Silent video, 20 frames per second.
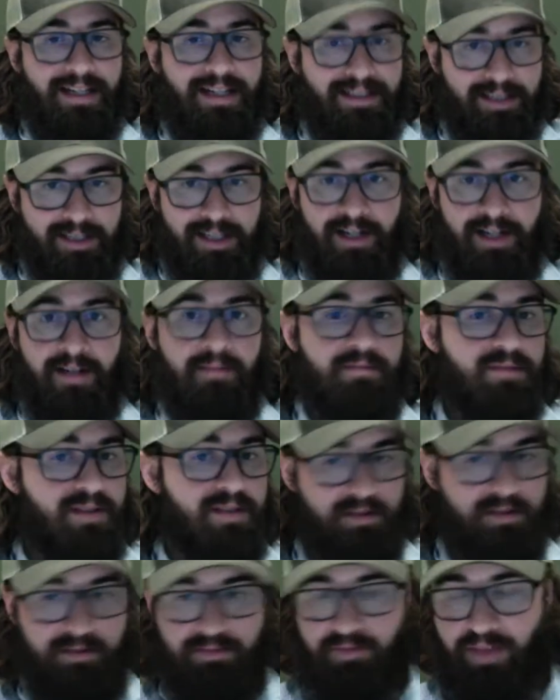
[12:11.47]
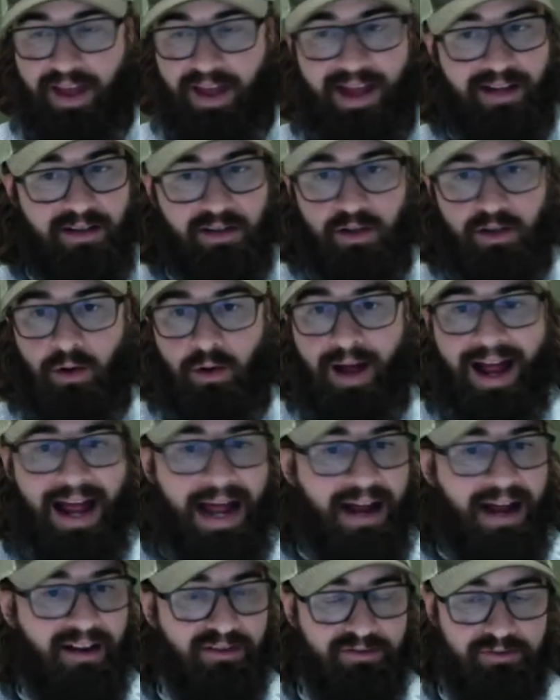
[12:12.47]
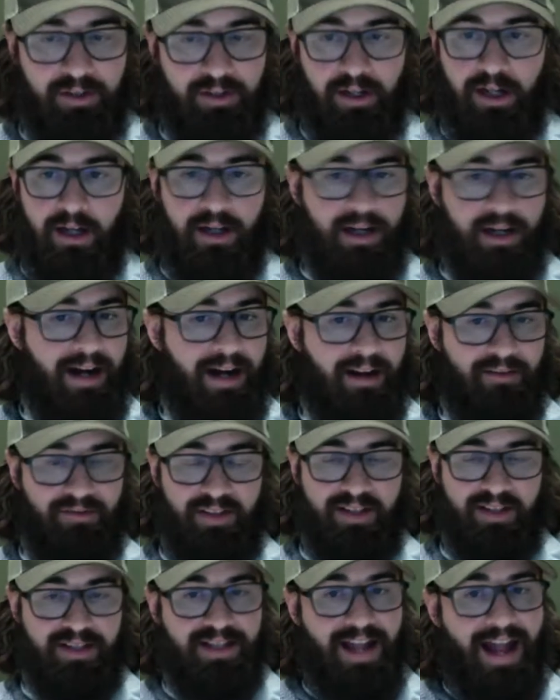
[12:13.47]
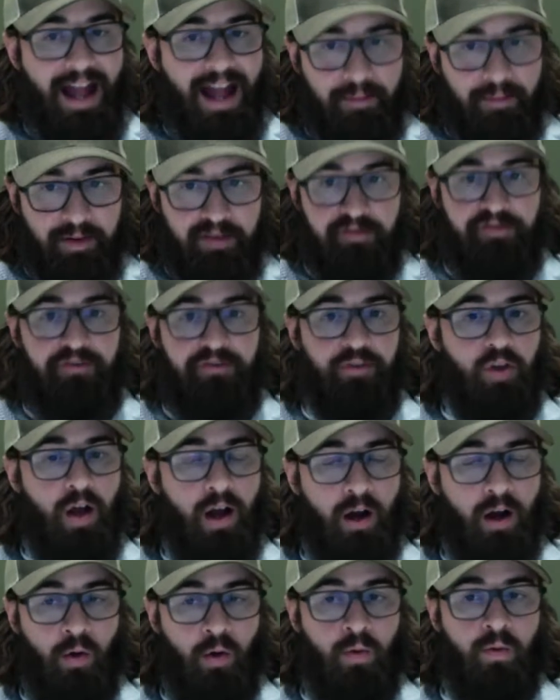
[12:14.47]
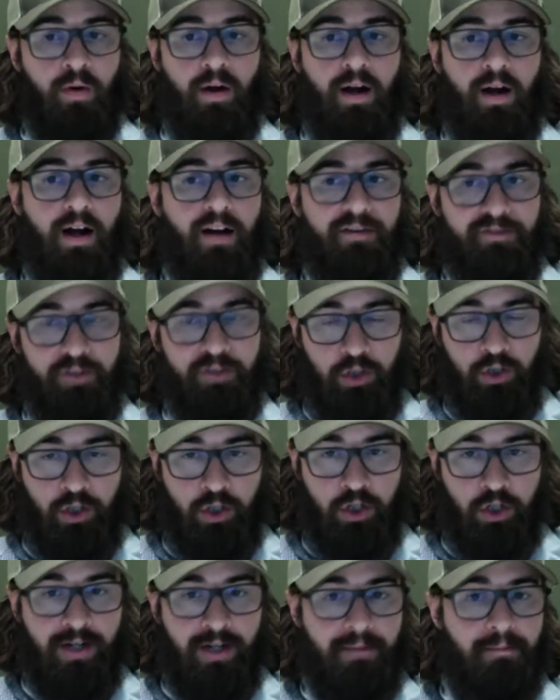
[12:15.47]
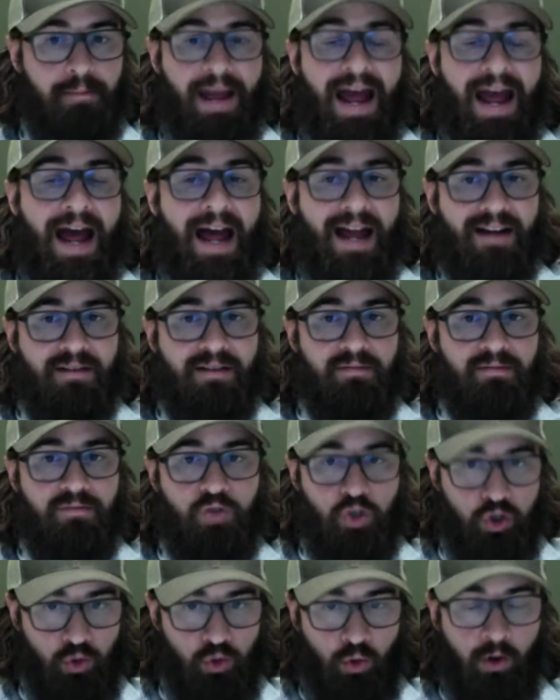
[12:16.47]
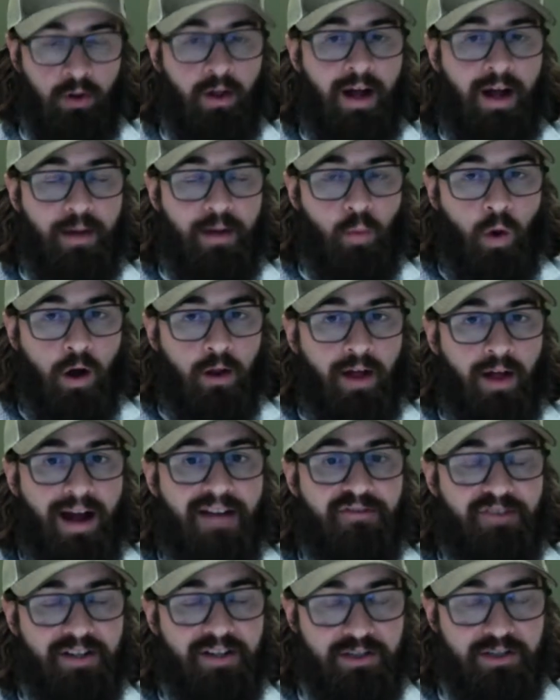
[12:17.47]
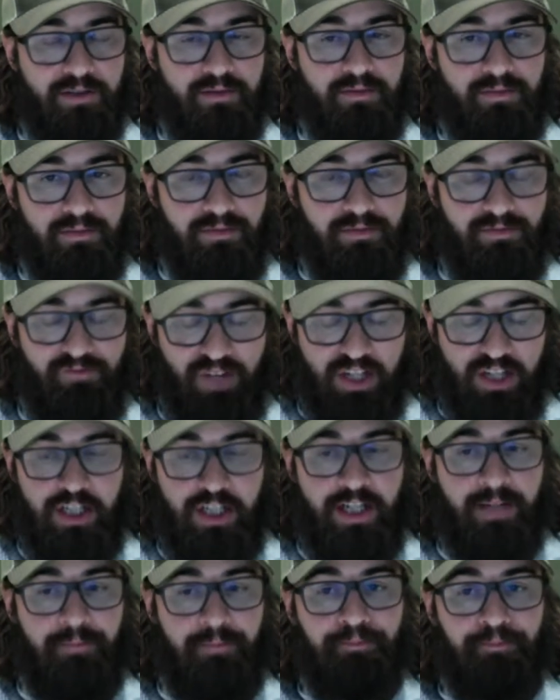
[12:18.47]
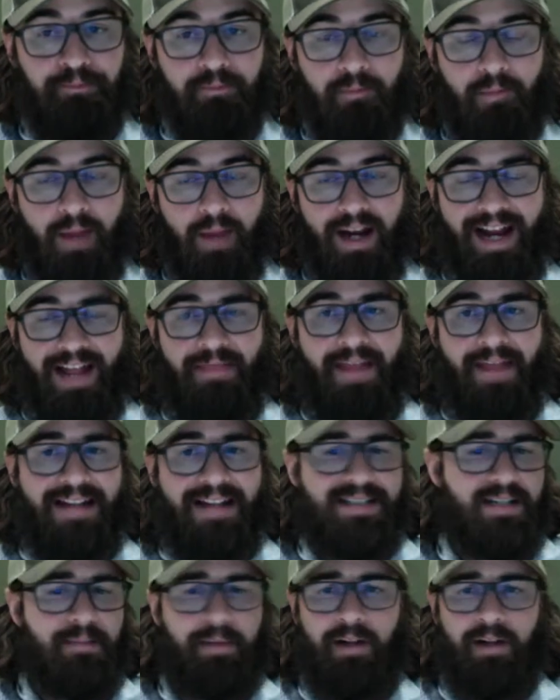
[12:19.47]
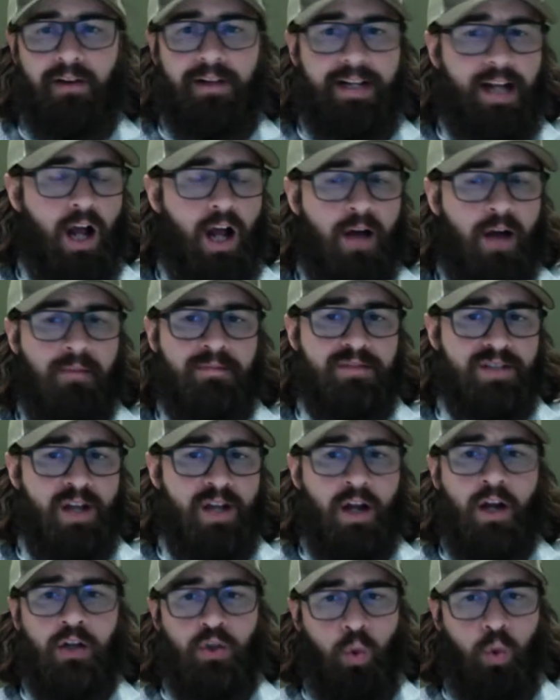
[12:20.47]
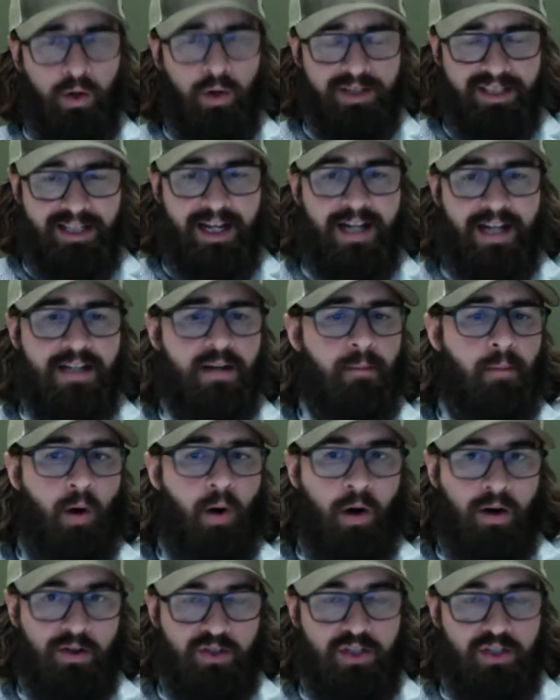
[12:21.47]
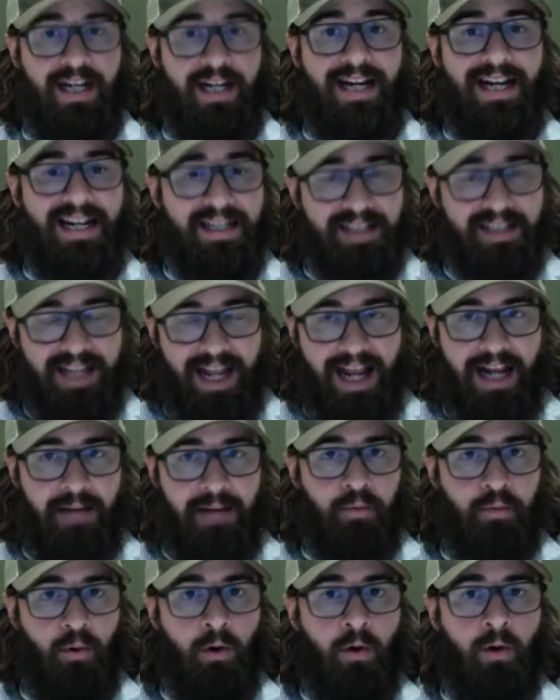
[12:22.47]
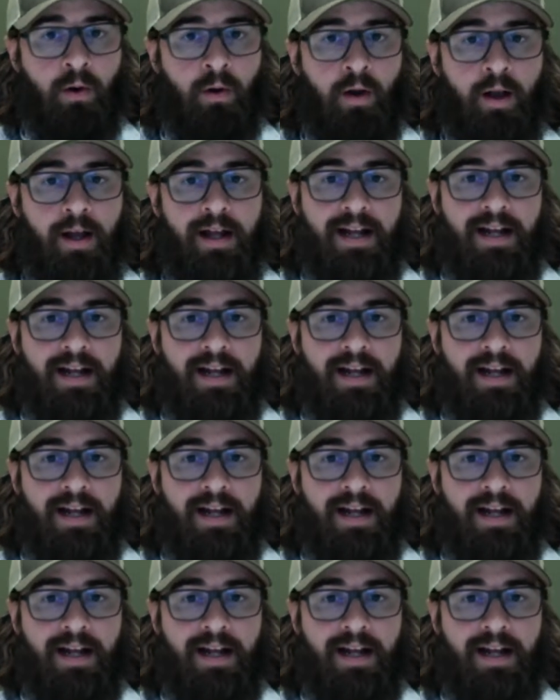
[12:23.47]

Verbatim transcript: It seems that you'll have kind of this ebb and flow of good and bad shoreline walleye fish fishing, and that typically comes towards the end of March into April.